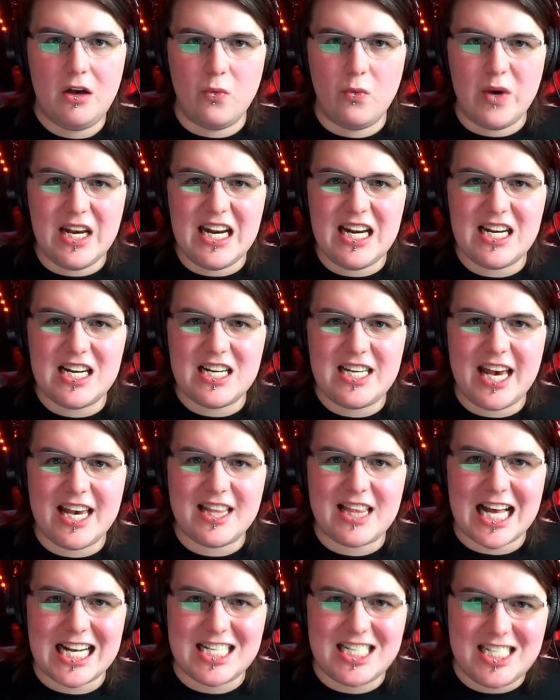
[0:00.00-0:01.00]
We need to
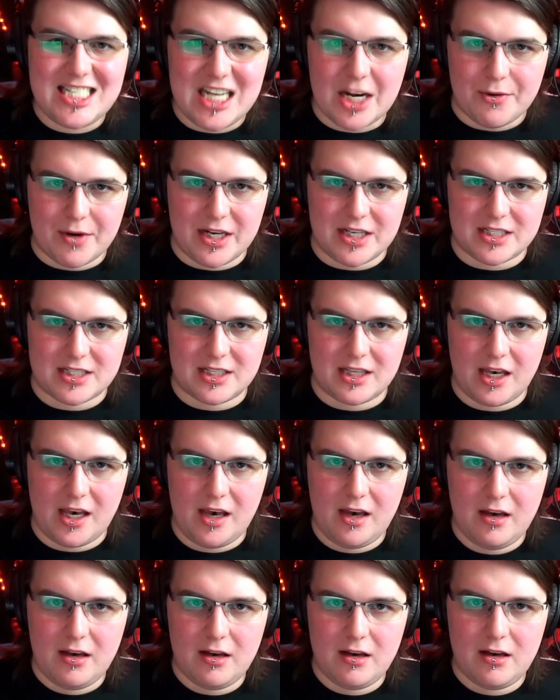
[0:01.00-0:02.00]
take that seriously
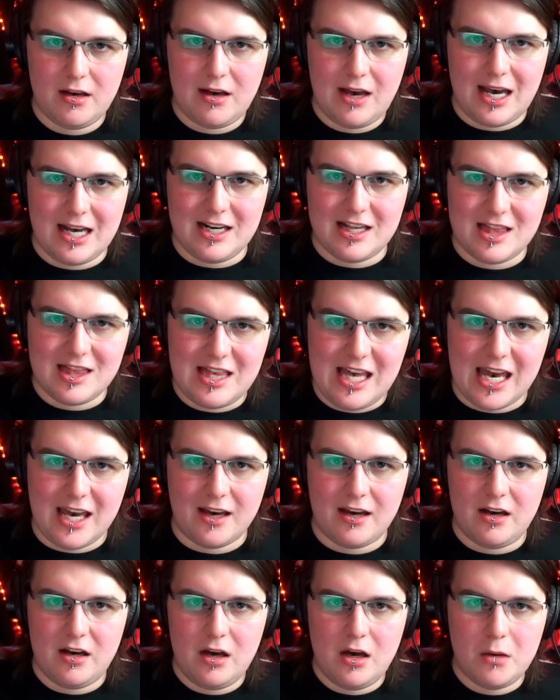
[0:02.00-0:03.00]
and
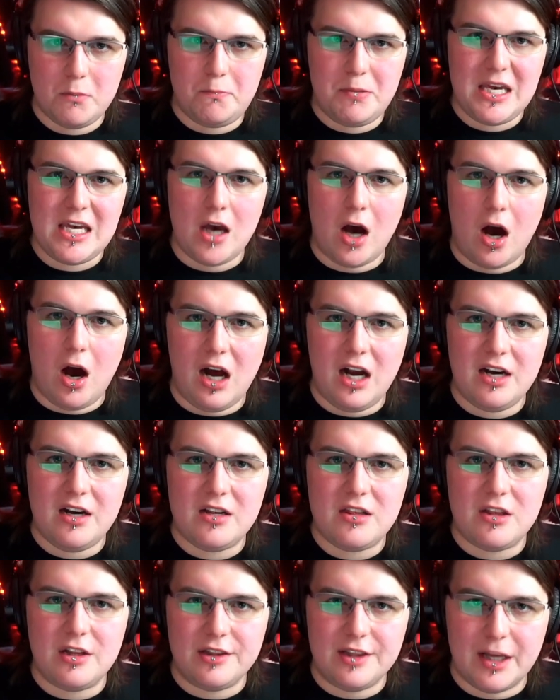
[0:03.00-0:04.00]
think
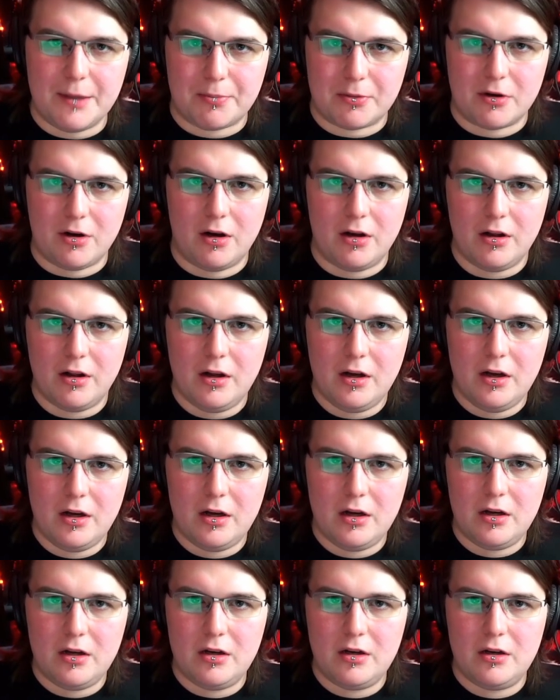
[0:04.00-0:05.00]
beyond the liberal.
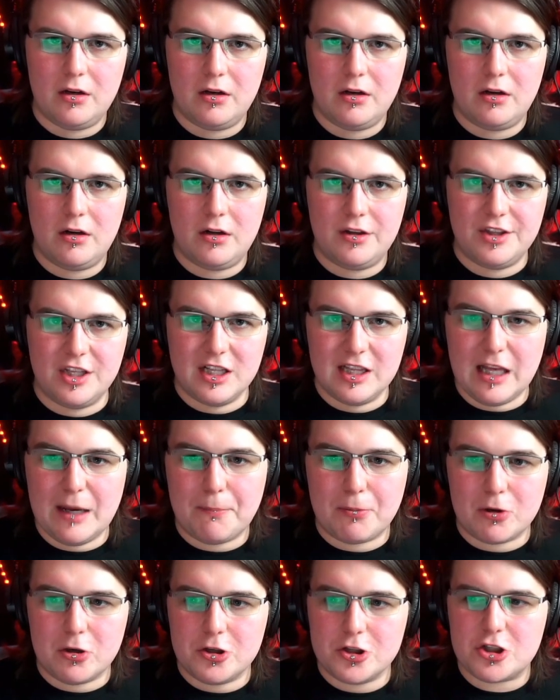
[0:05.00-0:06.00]
The
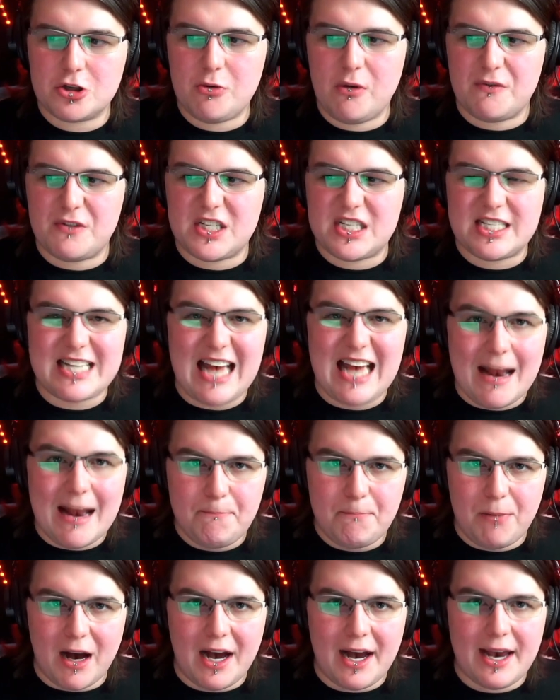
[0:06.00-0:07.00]
liberals who have
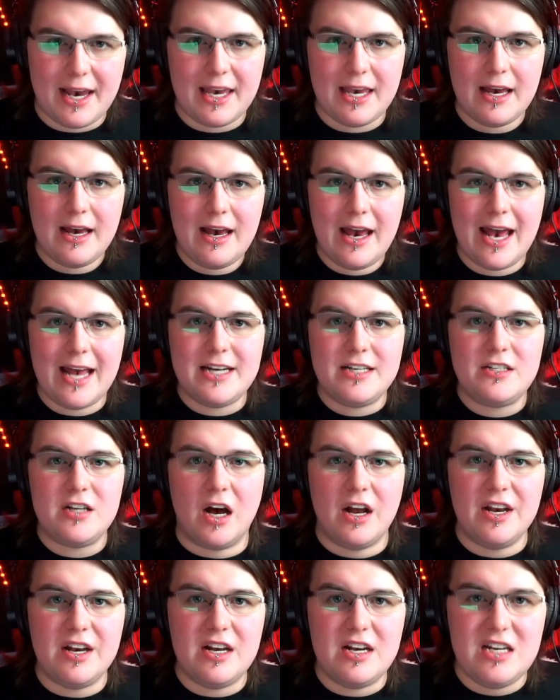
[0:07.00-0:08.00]
sat by and
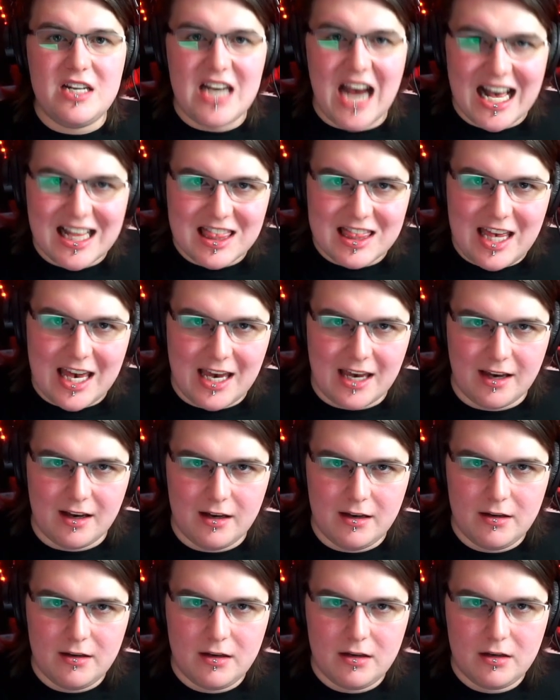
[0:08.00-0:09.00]
done
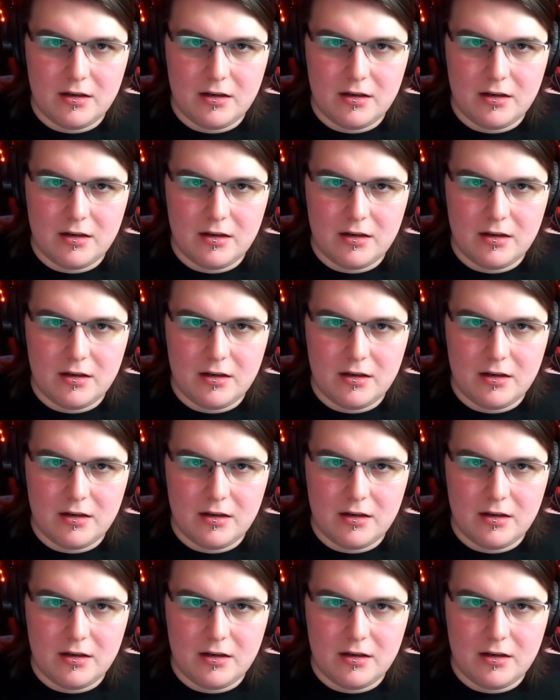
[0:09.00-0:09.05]
nothing.